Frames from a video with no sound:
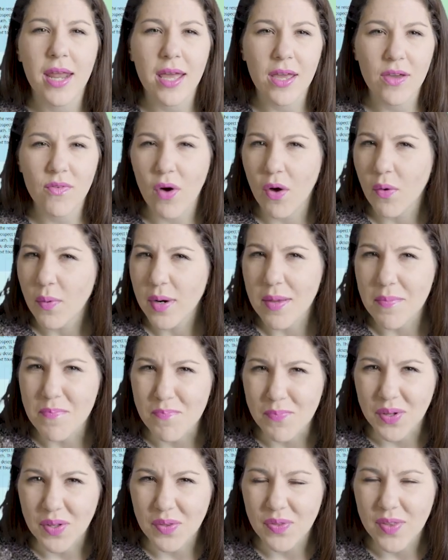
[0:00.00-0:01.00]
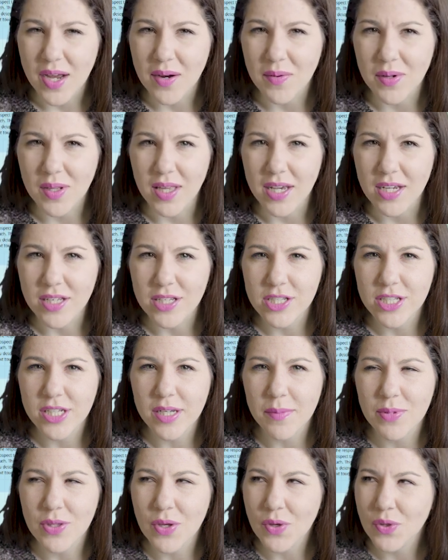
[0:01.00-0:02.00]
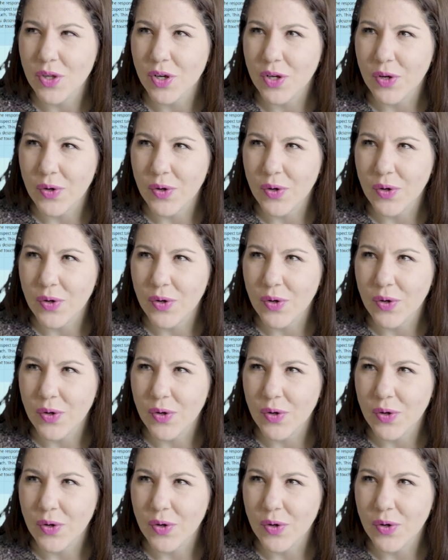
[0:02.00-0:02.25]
you've already built that relationship, so